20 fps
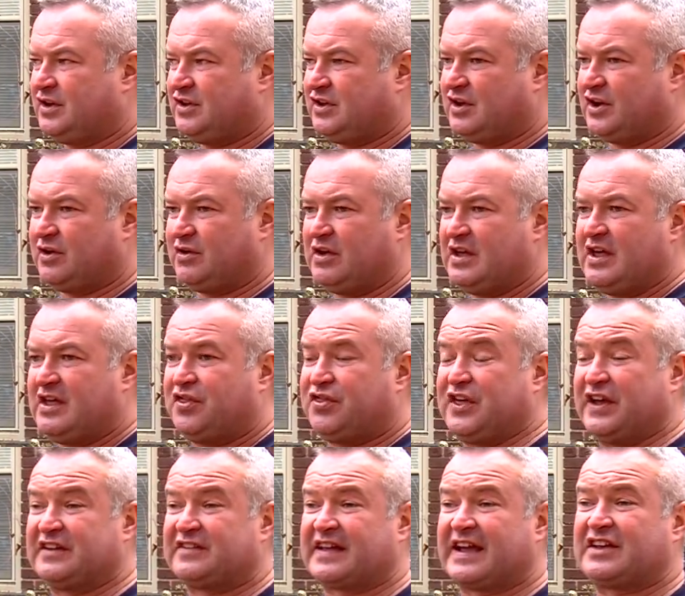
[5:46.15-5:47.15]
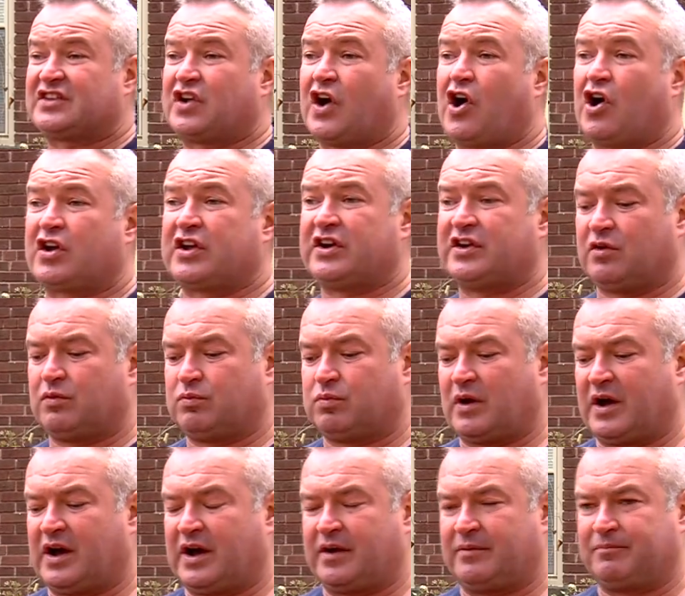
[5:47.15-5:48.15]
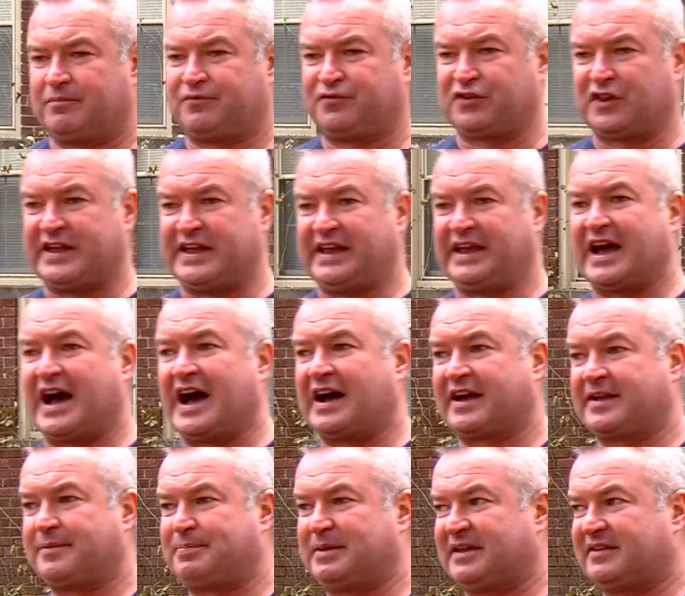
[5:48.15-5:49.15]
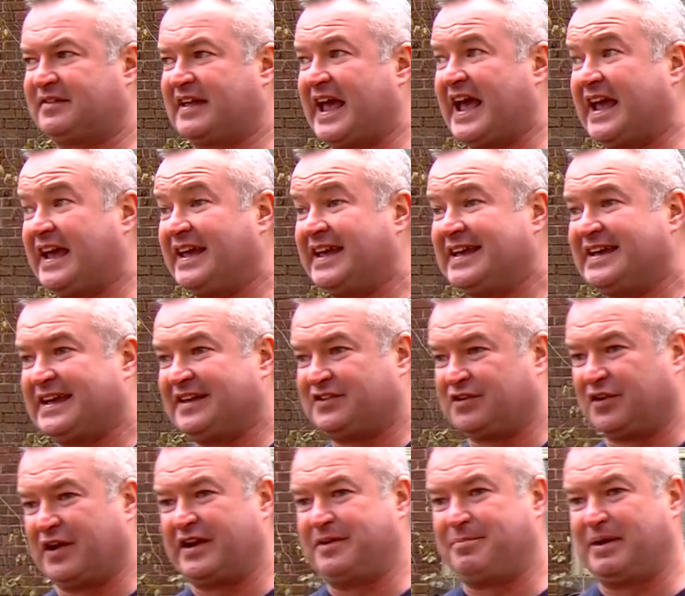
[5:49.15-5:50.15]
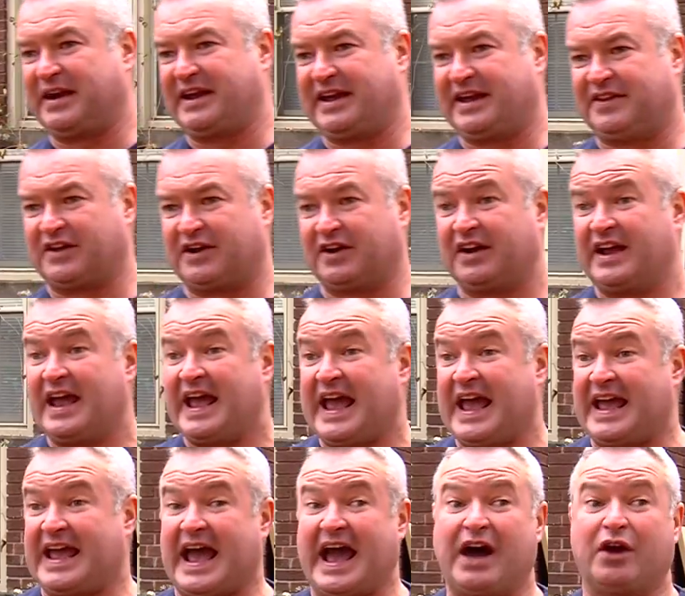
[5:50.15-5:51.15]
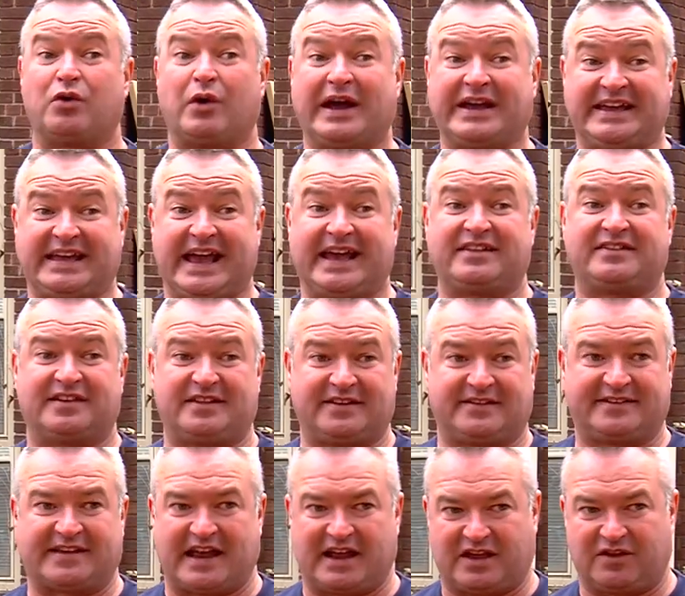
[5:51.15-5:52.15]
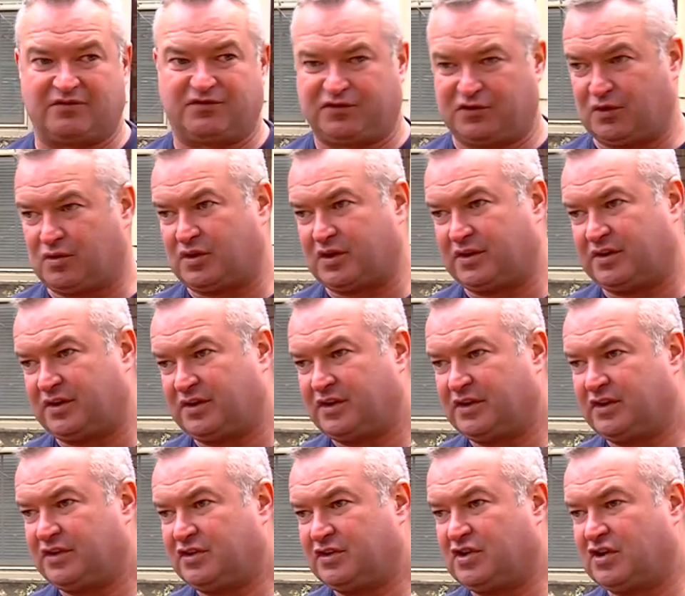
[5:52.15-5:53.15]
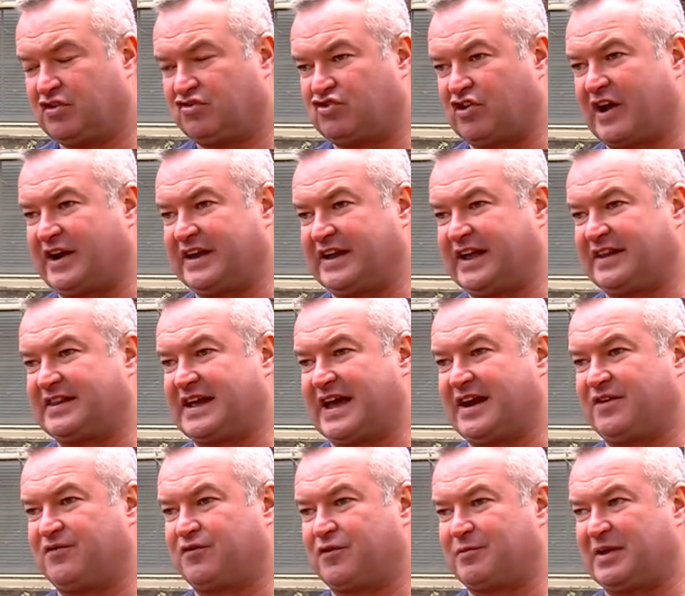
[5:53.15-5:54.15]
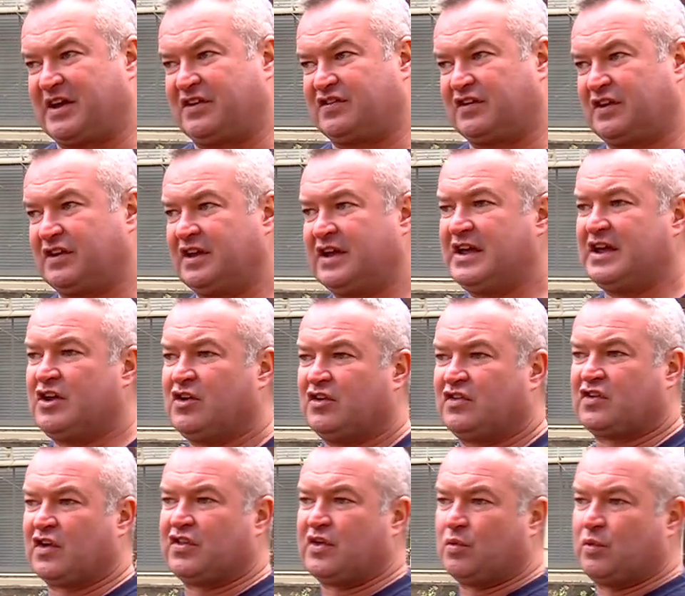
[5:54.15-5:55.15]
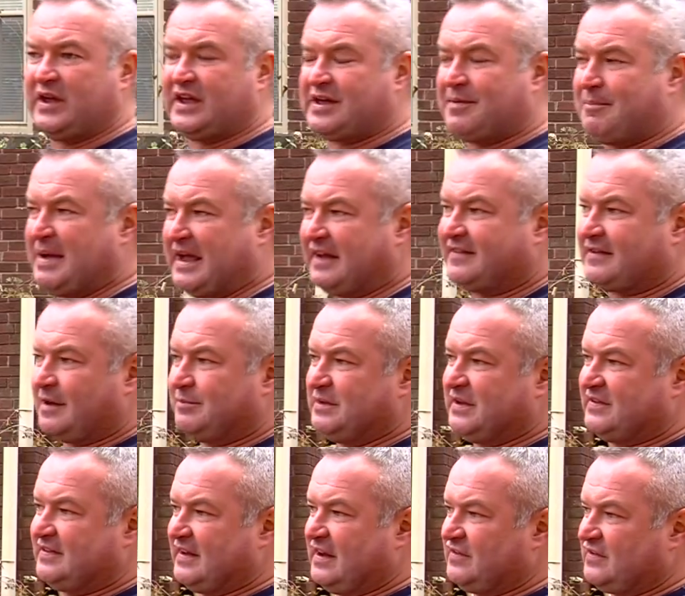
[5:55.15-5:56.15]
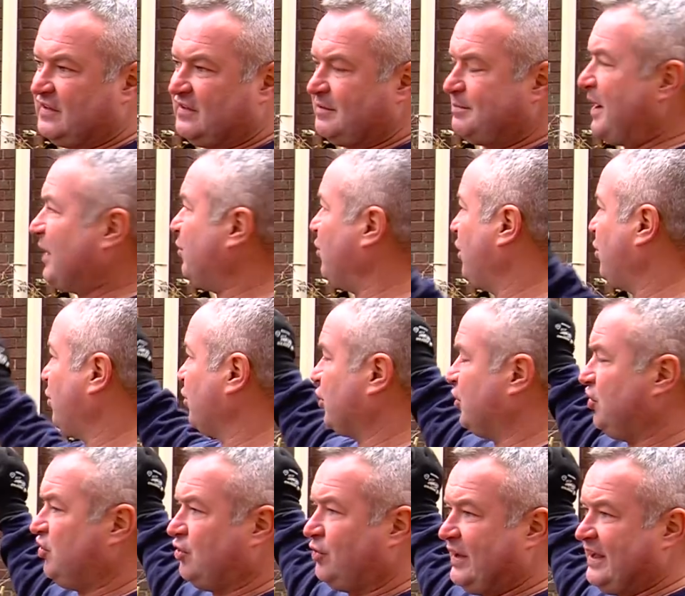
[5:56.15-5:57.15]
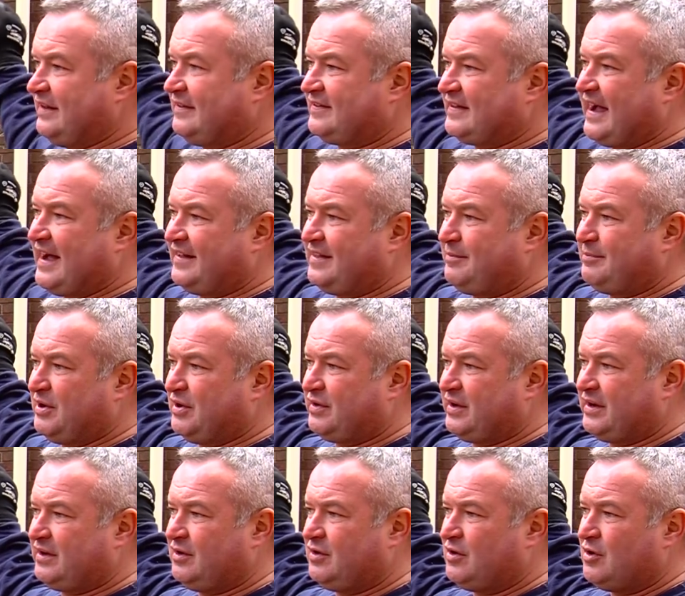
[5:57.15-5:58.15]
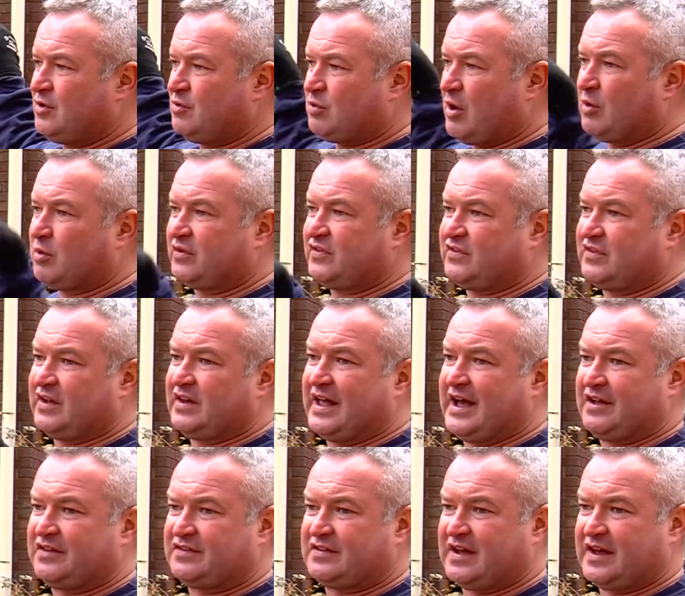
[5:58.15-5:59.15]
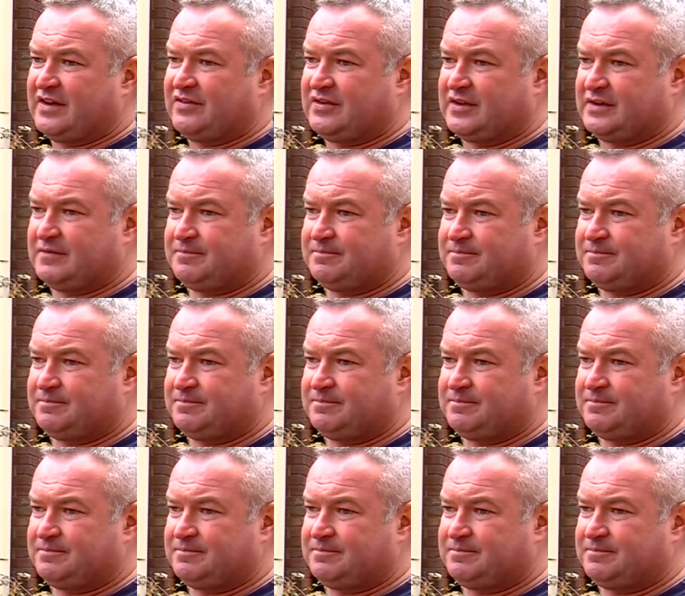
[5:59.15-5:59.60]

You know, Things like talking to um, fleeing occupants. Hey, is there anybody in there? Hey, how do I get to the second floor? You know, trying to get that information so that we can make some decisions about what we're going to do inside the building while we're still outside of it.